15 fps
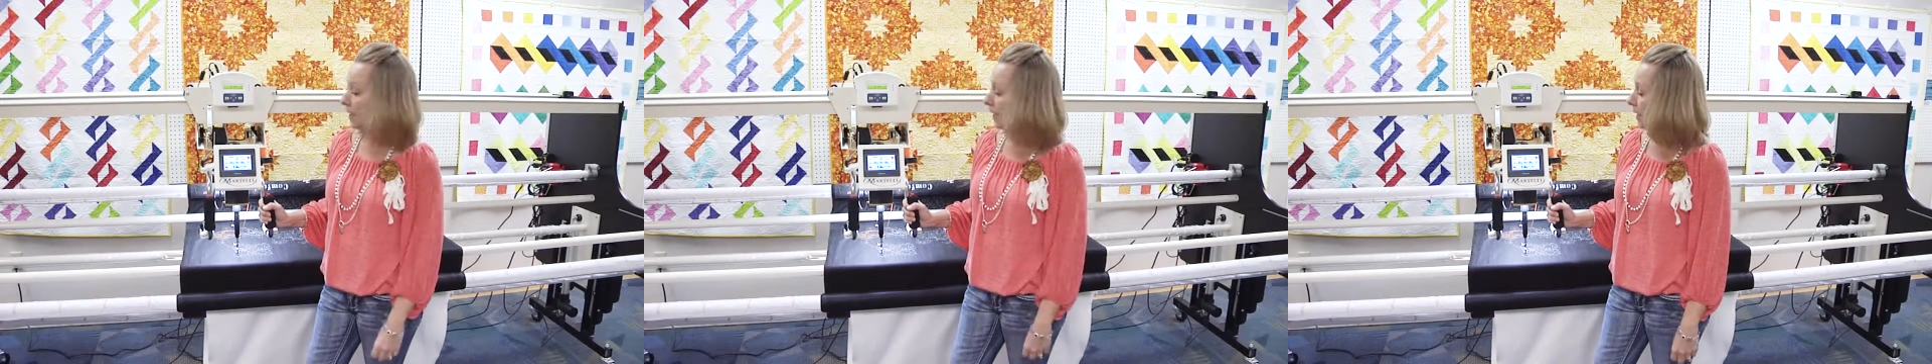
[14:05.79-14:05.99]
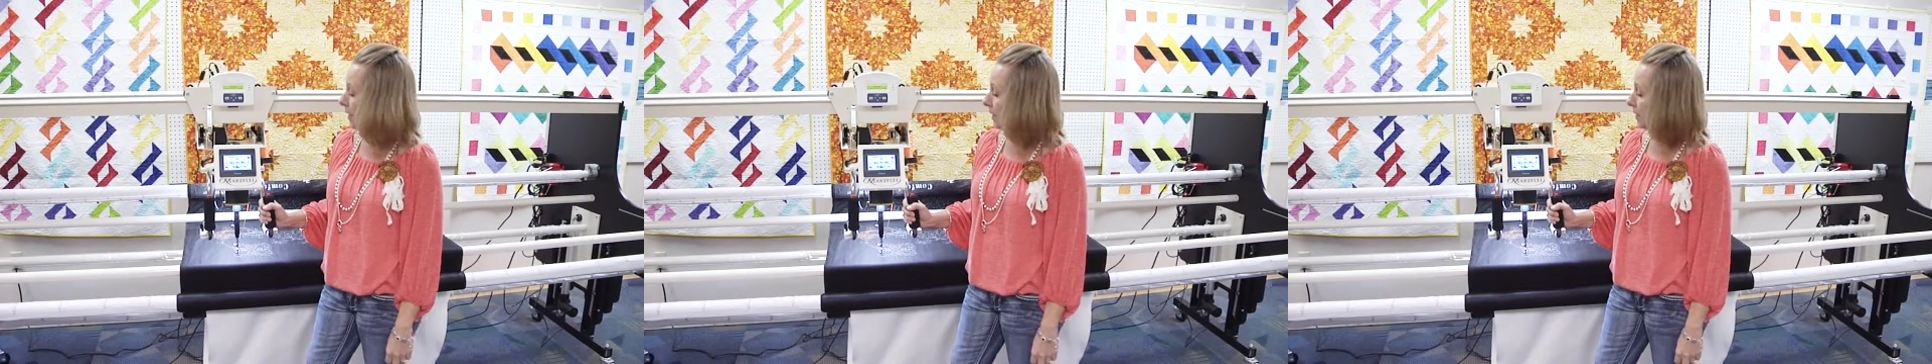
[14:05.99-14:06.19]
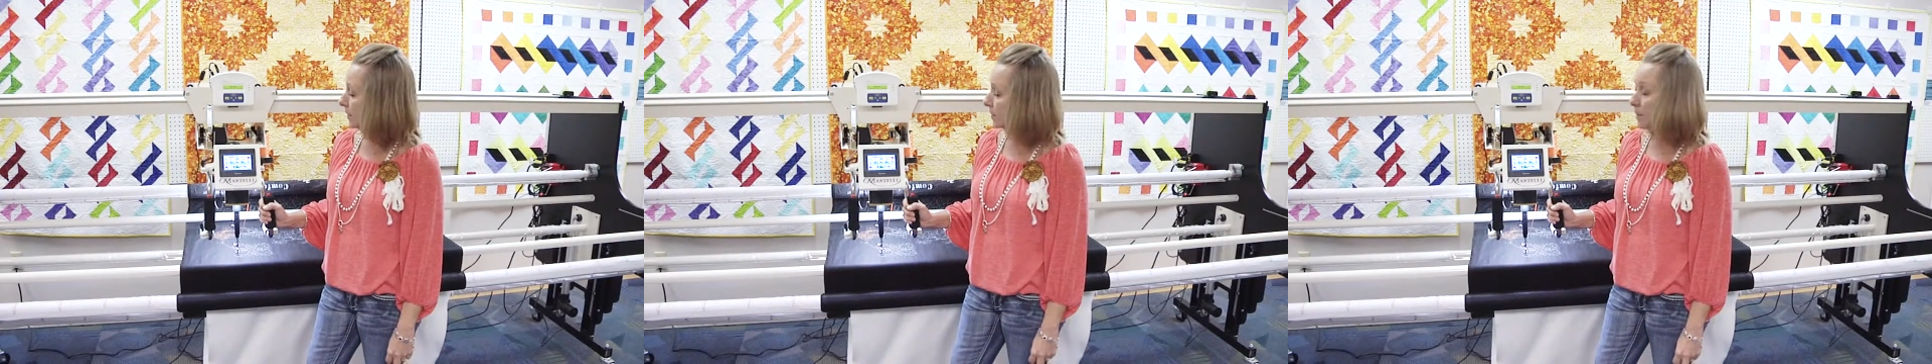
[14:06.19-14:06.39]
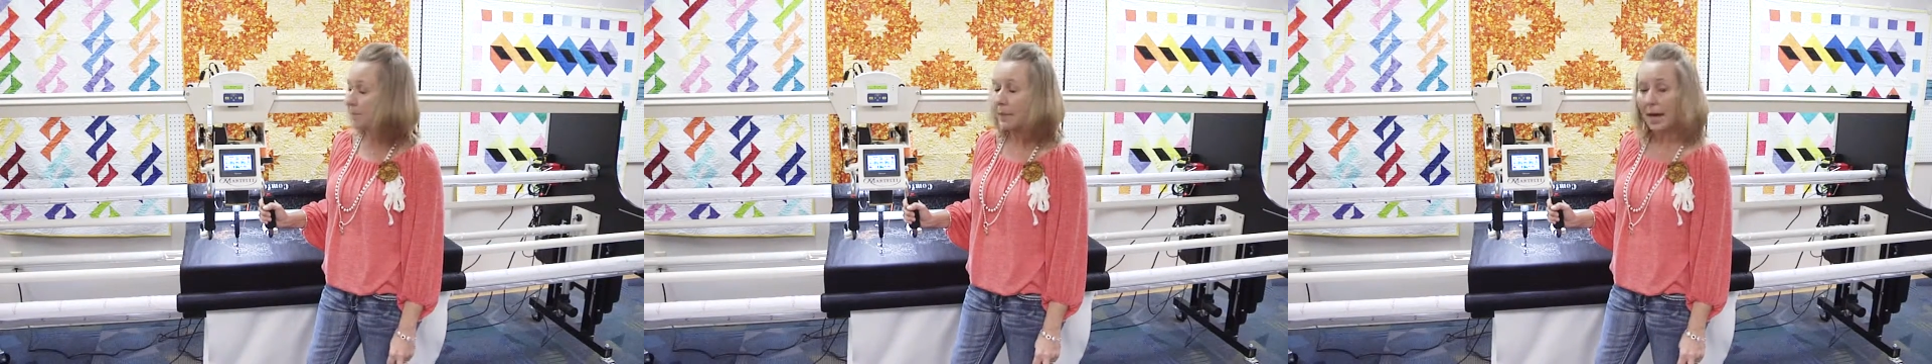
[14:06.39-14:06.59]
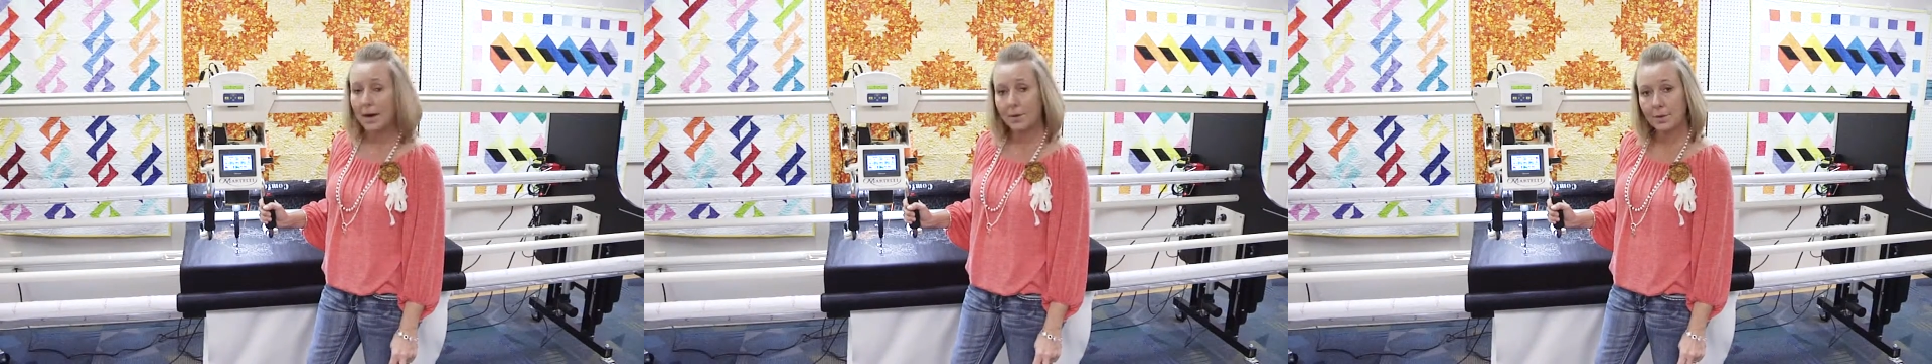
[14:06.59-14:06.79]
is
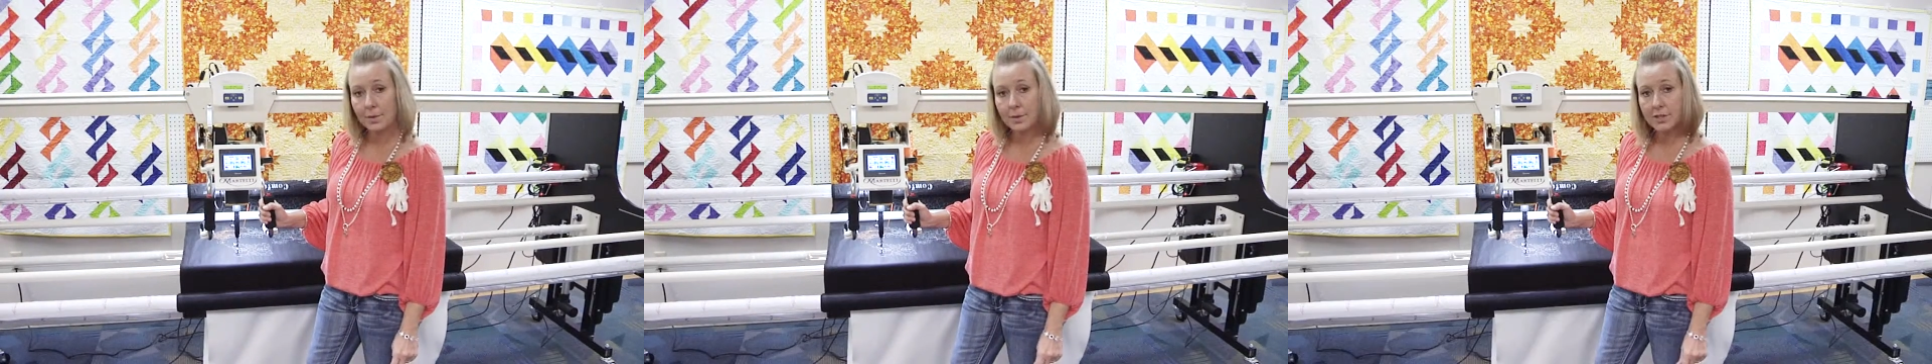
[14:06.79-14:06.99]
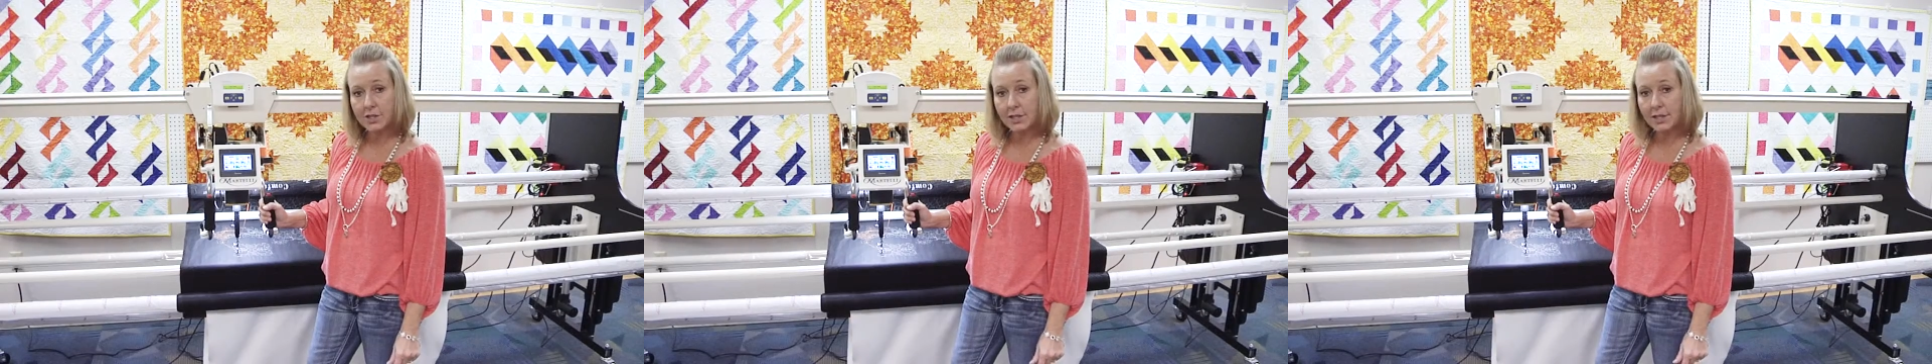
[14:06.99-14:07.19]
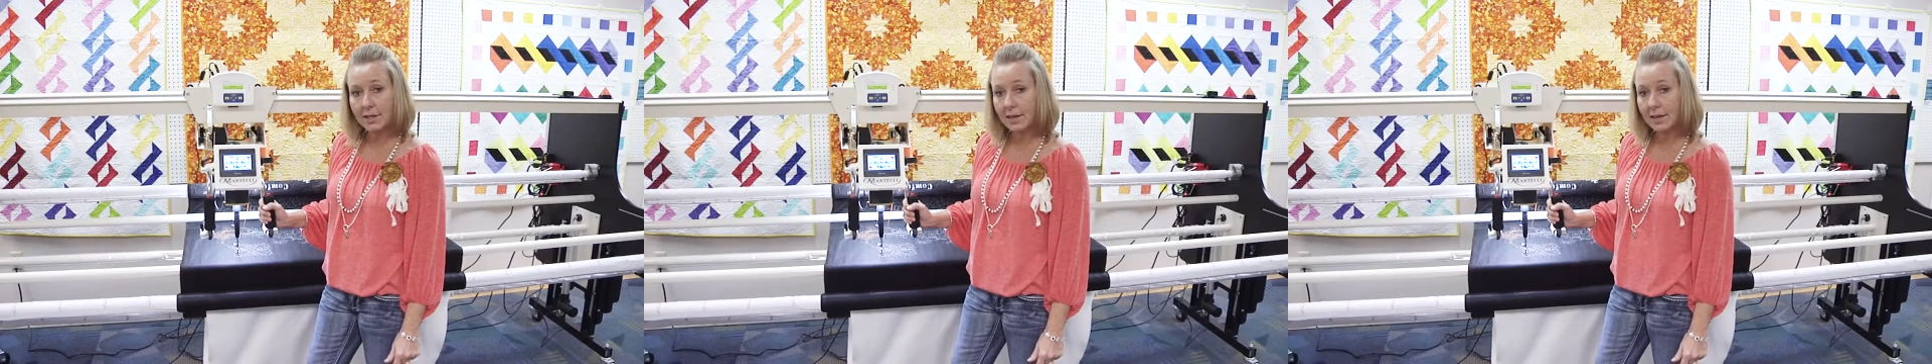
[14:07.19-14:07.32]
power the machine